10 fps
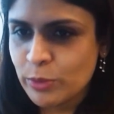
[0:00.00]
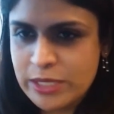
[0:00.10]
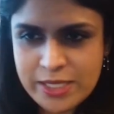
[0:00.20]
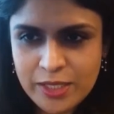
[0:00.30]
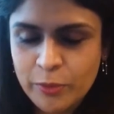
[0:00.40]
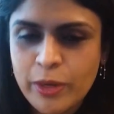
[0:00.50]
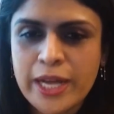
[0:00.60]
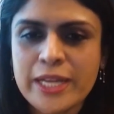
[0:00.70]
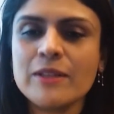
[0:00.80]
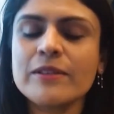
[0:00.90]
once in a
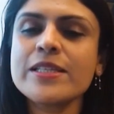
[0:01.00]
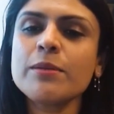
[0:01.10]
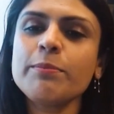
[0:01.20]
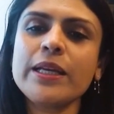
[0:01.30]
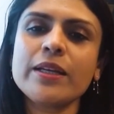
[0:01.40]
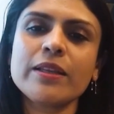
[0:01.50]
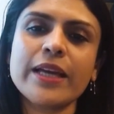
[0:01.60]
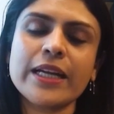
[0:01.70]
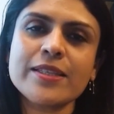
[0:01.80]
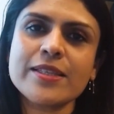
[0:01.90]
while. Doesn't mean
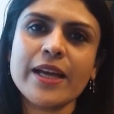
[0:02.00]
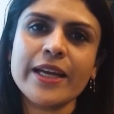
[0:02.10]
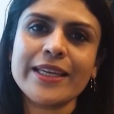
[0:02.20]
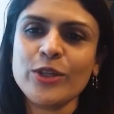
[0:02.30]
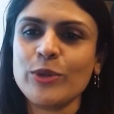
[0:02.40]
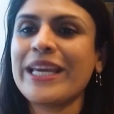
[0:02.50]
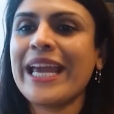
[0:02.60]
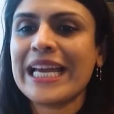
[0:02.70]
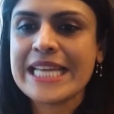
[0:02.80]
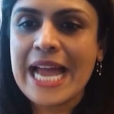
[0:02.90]
you
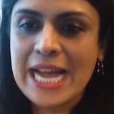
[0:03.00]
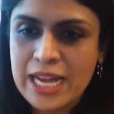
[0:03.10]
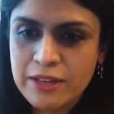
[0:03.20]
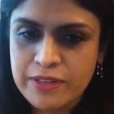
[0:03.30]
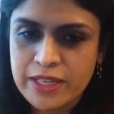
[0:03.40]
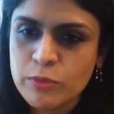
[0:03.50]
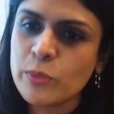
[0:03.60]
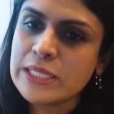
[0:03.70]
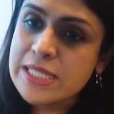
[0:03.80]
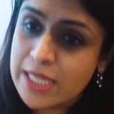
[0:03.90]
can't have it
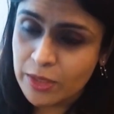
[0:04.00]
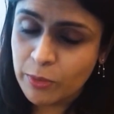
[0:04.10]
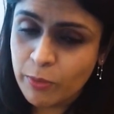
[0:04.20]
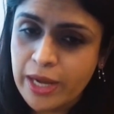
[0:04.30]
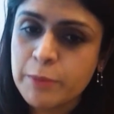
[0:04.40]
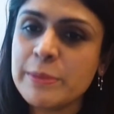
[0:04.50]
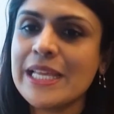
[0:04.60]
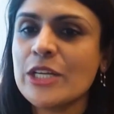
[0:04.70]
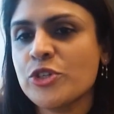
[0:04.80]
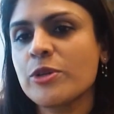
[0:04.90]
once in a while, but
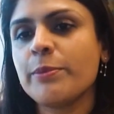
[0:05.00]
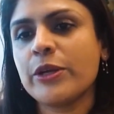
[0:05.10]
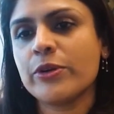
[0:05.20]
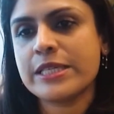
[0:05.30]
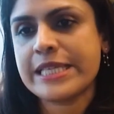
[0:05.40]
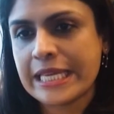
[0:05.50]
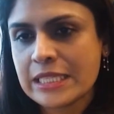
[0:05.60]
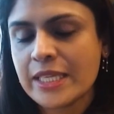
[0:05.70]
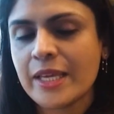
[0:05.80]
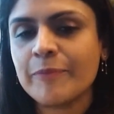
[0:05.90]
that shouldn't be your
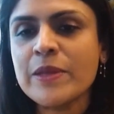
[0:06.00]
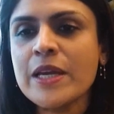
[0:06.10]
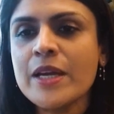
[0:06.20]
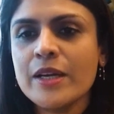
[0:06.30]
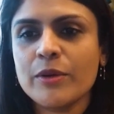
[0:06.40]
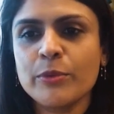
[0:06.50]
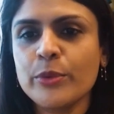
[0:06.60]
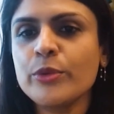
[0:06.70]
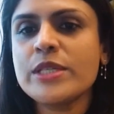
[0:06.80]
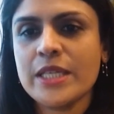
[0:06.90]
daily
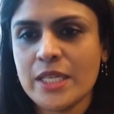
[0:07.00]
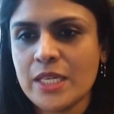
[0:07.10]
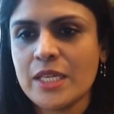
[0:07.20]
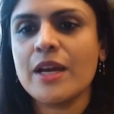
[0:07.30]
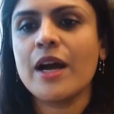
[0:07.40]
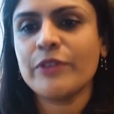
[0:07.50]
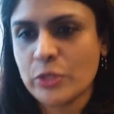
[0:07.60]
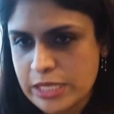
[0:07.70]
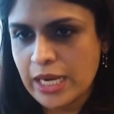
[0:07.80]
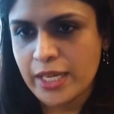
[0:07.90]
routine of your
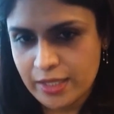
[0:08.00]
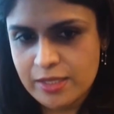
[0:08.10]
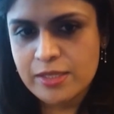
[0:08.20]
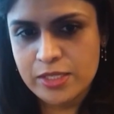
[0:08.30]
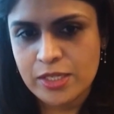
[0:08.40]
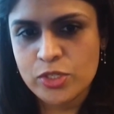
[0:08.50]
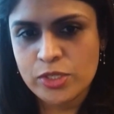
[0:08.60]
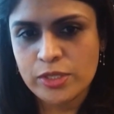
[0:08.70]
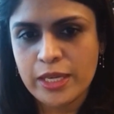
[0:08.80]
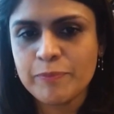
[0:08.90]
diet,
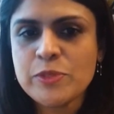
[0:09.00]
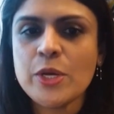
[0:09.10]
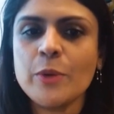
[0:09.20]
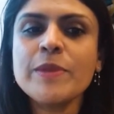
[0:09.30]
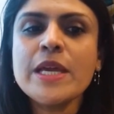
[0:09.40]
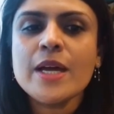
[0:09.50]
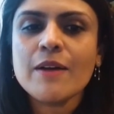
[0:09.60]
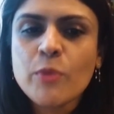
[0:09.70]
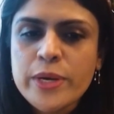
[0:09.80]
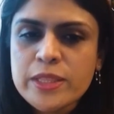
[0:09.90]
essentially. So
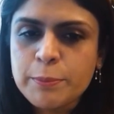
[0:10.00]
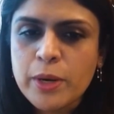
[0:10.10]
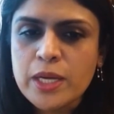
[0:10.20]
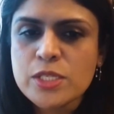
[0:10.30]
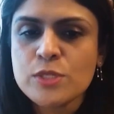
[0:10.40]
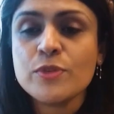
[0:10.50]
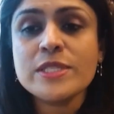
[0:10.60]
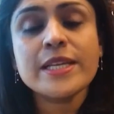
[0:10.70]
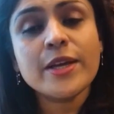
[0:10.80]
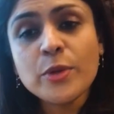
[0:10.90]
avoiding the processed
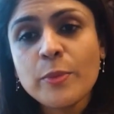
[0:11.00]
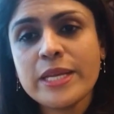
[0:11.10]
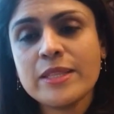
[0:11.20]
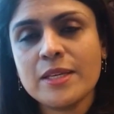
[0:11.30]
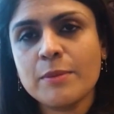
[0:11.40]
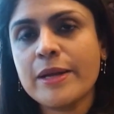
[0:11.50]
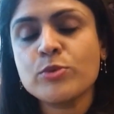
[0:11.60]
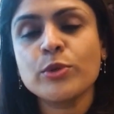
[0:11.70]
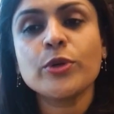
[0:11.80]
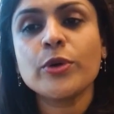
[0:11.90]
foods. Another way to think about it
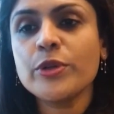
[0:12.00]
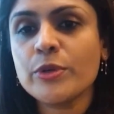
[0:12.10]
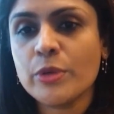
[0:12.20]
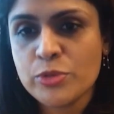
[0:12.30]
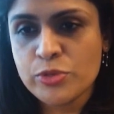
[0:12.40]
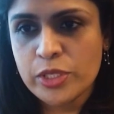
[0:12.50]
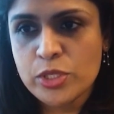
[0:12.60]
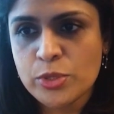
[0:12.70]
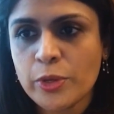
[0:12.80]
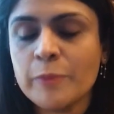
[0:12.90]
is when you go to the grocery
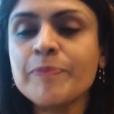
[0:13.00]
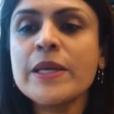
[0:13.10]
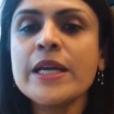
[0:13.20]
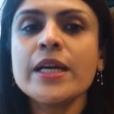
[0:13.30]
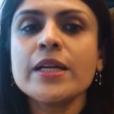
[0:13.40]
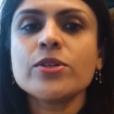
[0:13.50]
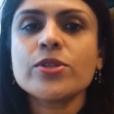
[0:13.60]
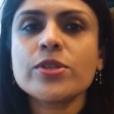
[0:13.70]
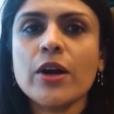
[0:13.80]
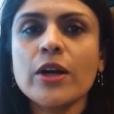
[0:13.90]
store,
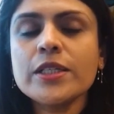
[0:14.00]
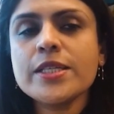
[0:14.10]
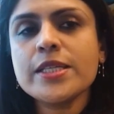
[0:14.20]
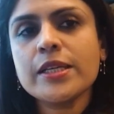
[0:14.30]
start